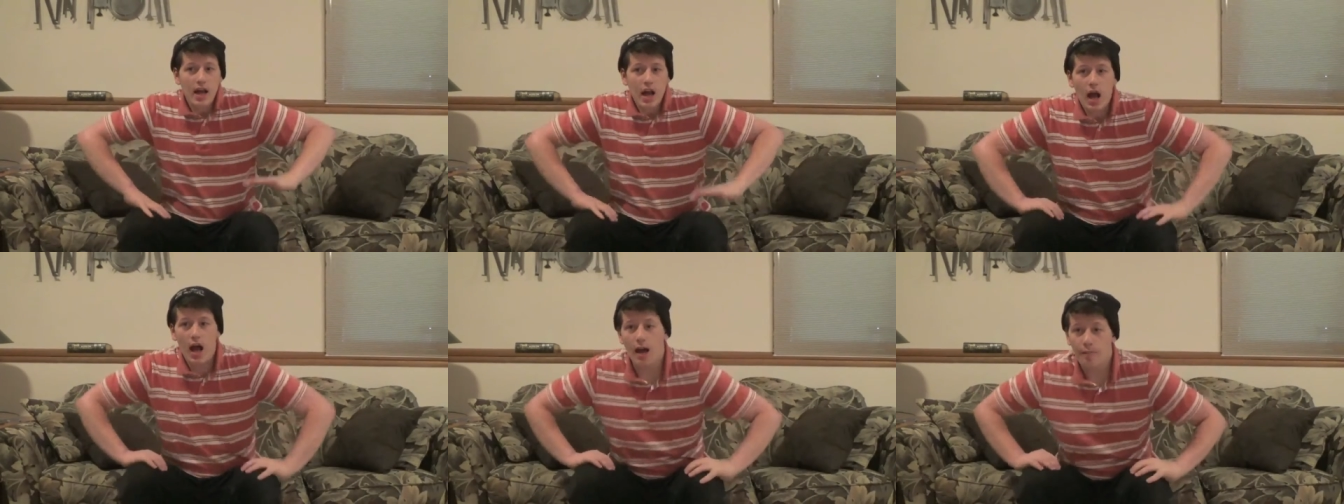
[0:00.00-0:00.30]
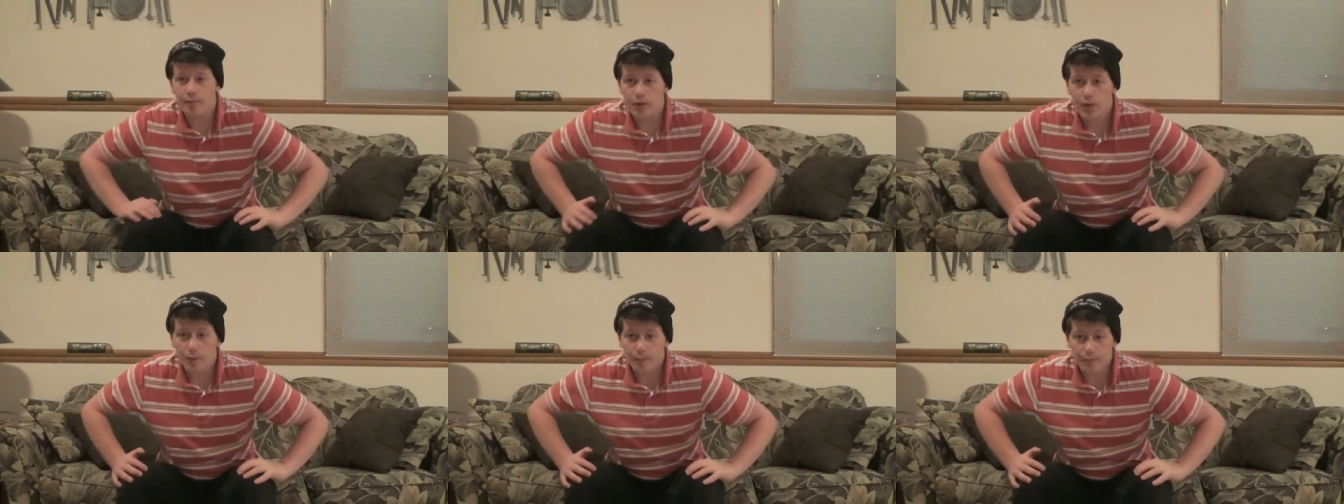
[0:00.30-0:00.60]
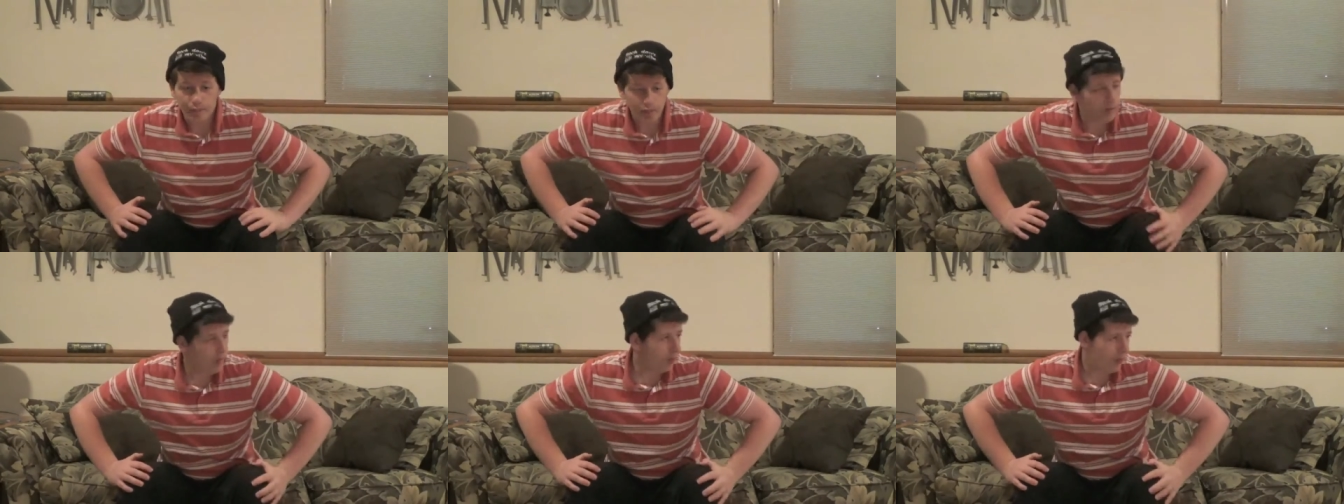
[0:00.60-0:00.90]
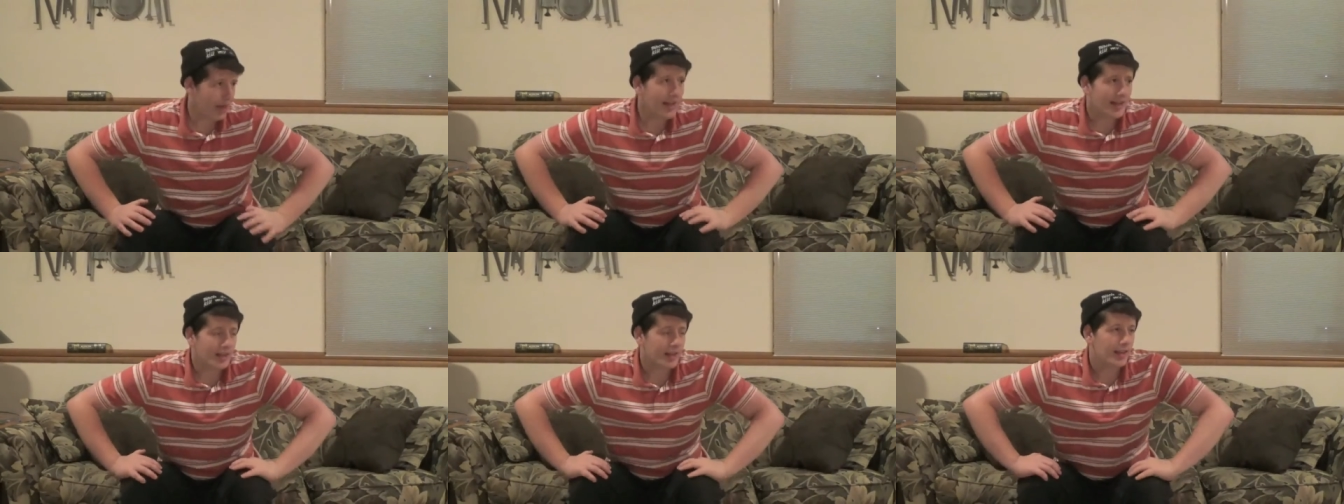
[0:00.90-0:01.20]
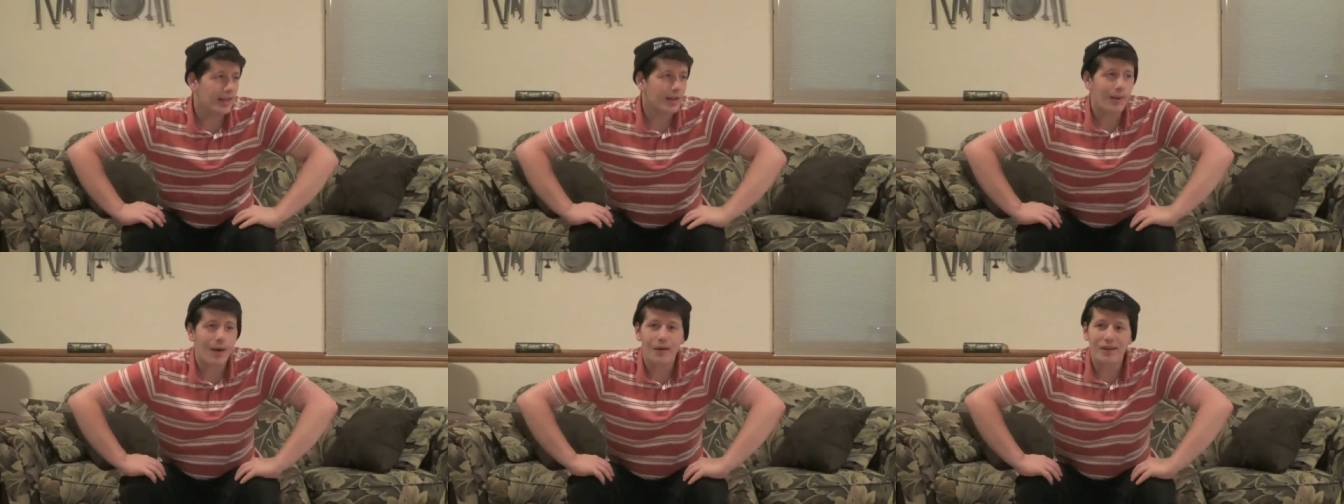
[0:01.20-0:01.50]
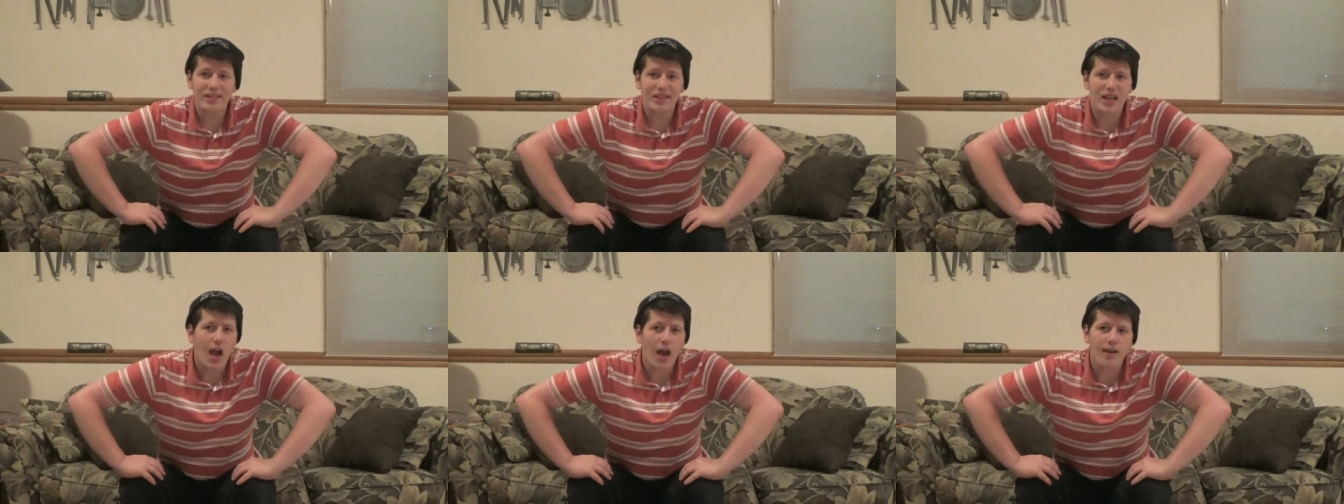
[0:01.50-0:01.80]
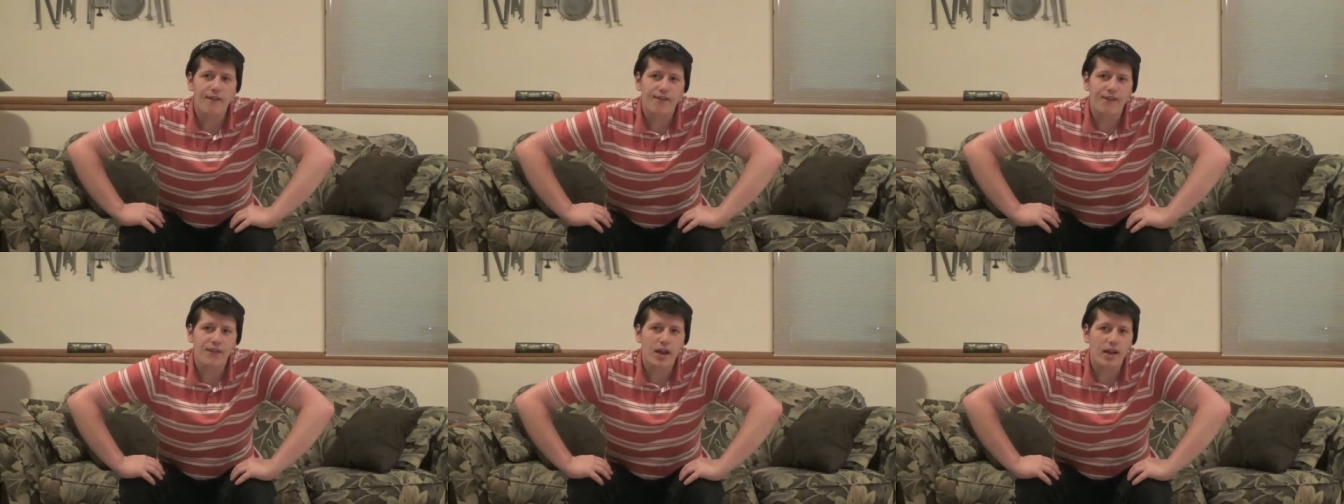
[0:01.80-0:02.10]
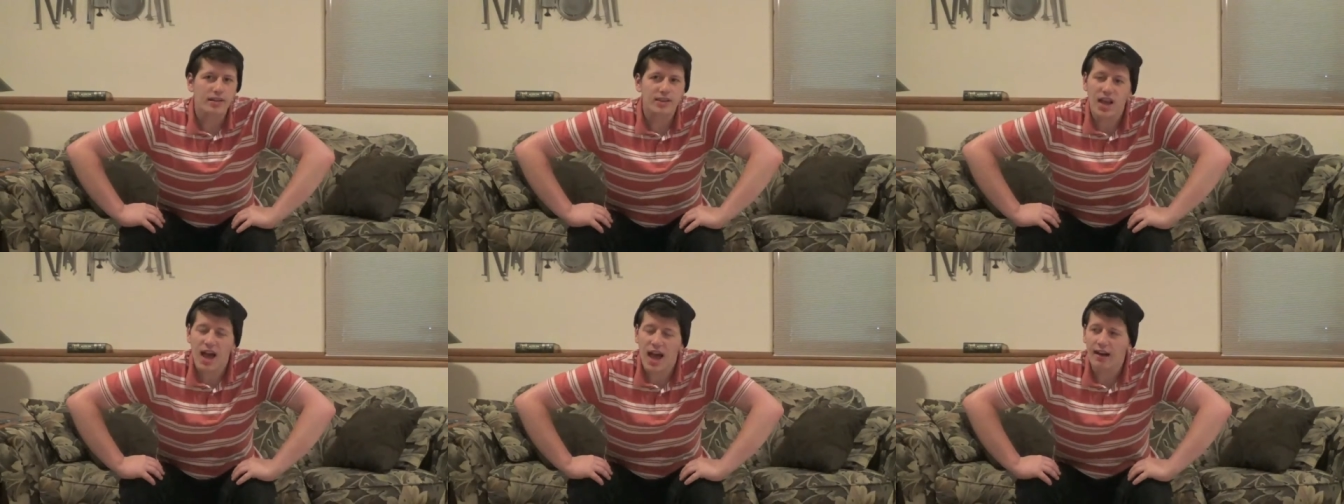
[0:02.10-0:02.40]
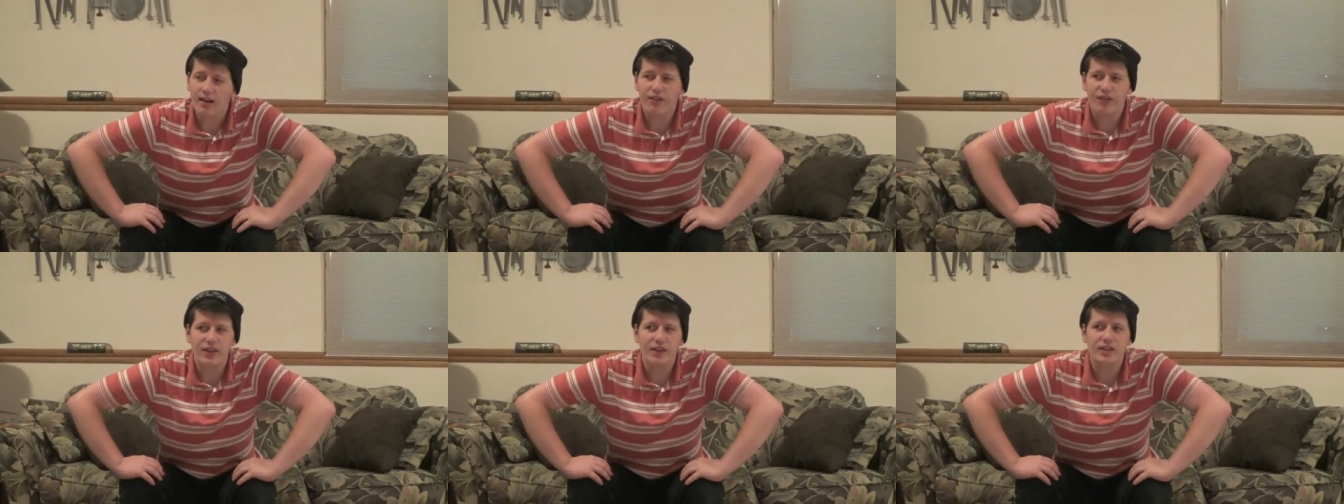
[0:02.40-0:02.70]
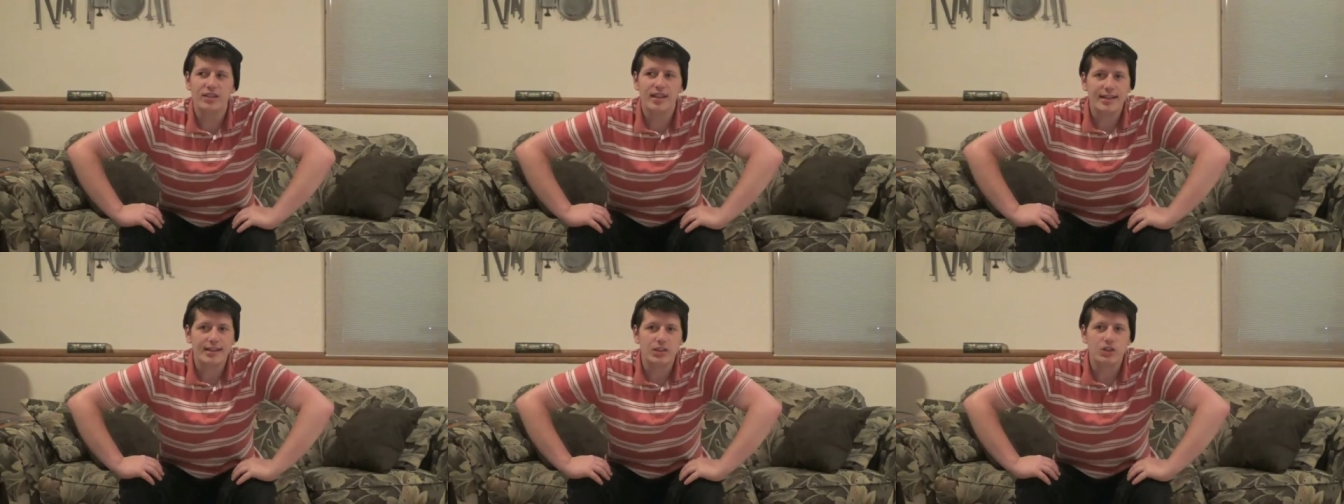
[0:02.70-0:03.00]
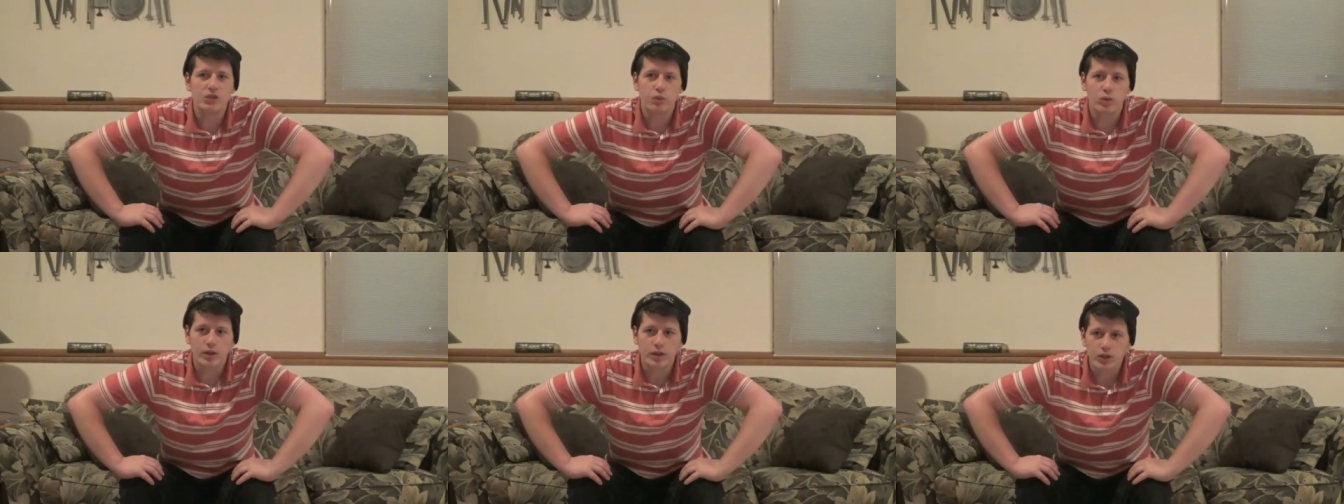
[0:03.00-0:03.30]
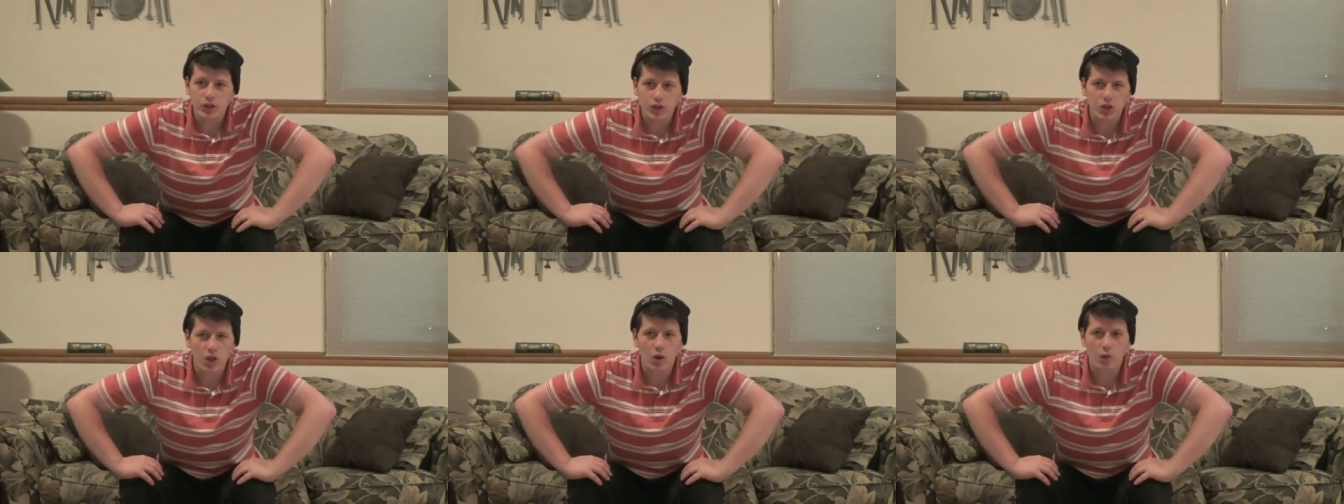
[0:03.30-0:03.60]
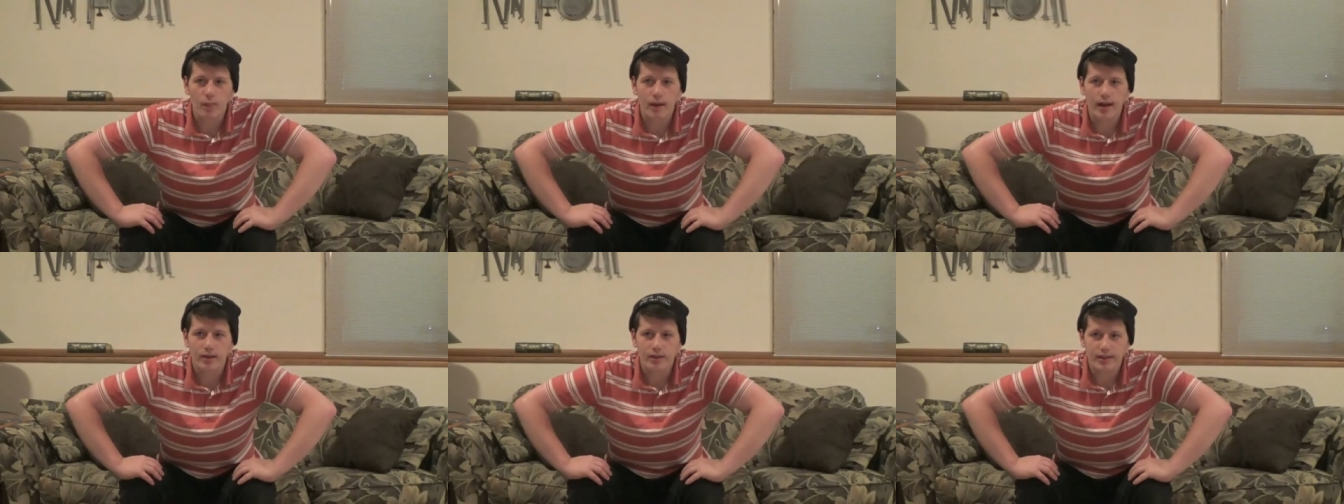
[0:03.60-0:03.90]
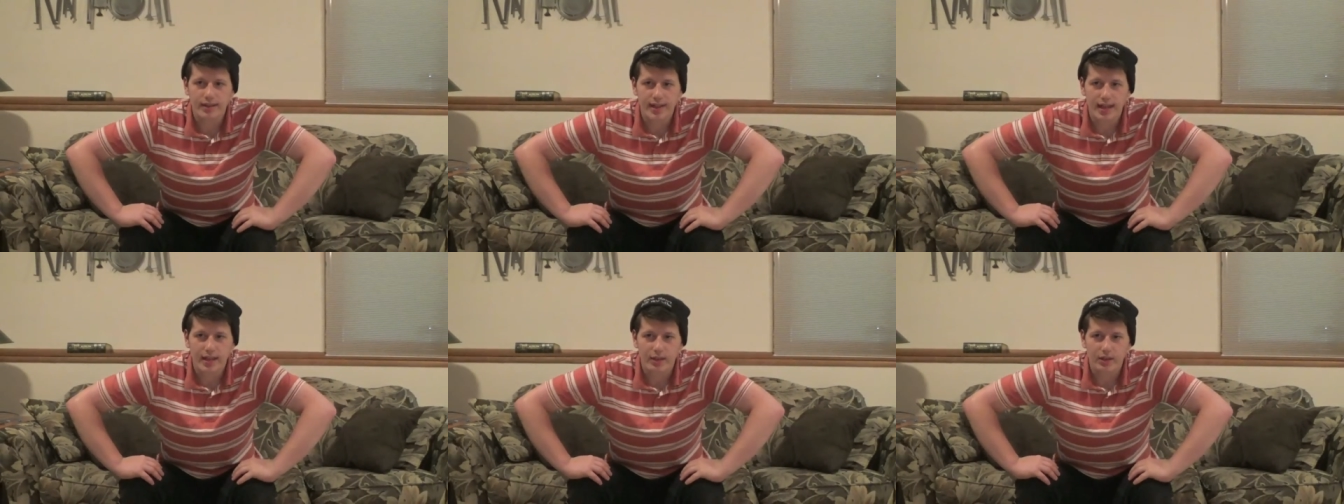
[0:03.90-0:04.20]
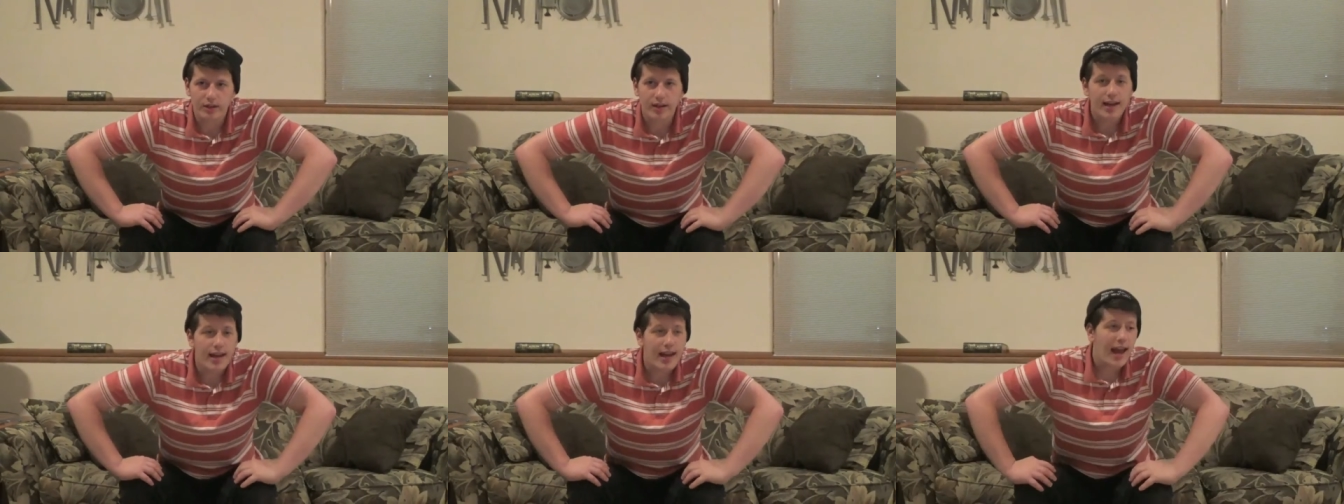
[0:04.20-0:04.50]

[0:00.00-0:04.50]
The one I can think about is Hot Fuzz. Hot Fuzz, they just work so well together.